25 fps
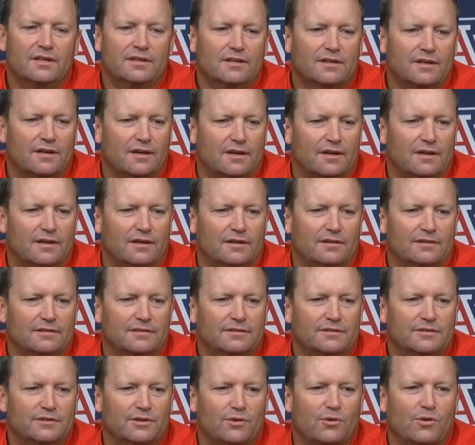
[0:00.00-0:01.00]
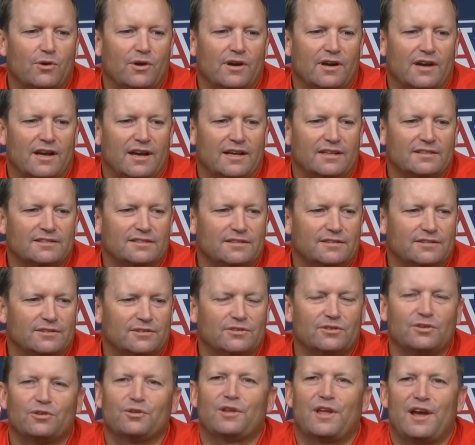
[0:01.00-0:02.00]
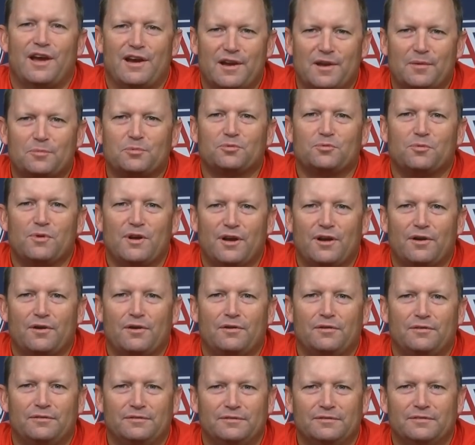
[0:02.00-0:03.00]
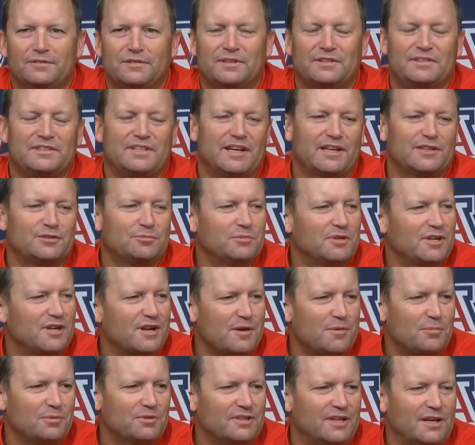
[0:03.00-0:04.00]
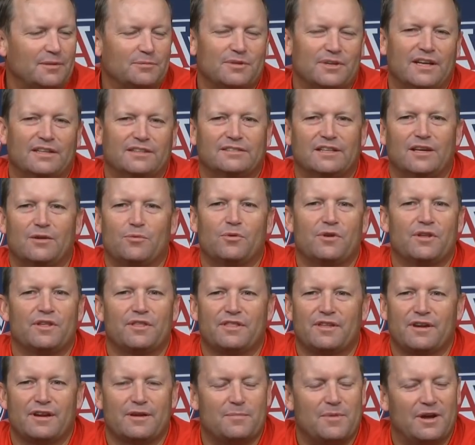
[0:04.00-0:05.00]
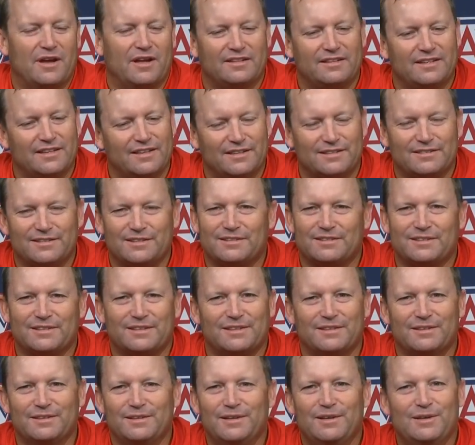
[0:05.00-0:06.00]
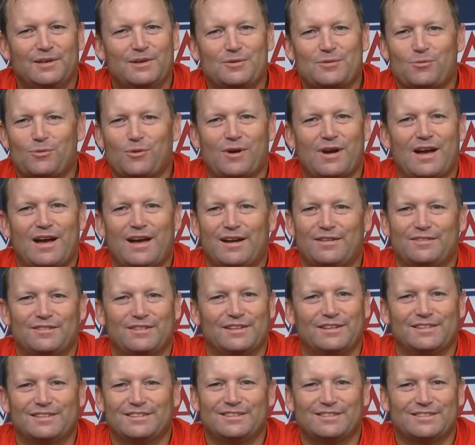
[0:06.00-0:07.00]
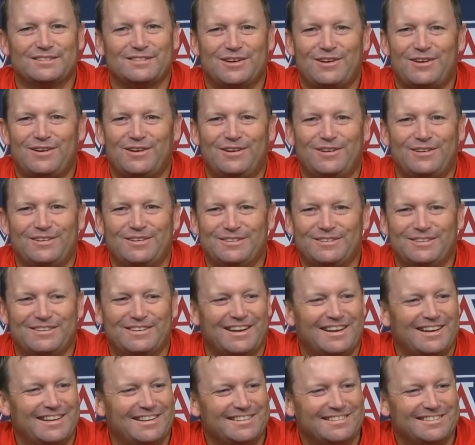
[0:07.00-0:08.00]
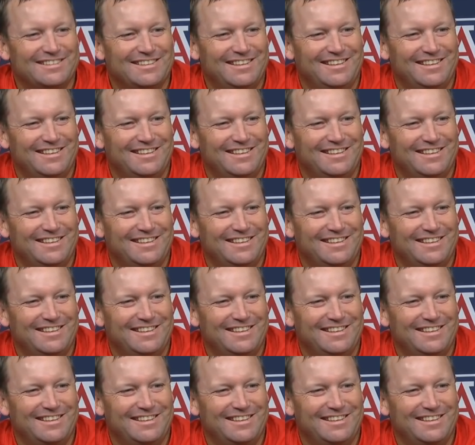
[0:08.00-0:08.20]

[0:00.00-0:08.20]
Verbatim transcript: Uh, they're organizing their lineups well. They text me a couple times last night. What do you think about this? I said, we're out of it. This is all you guys.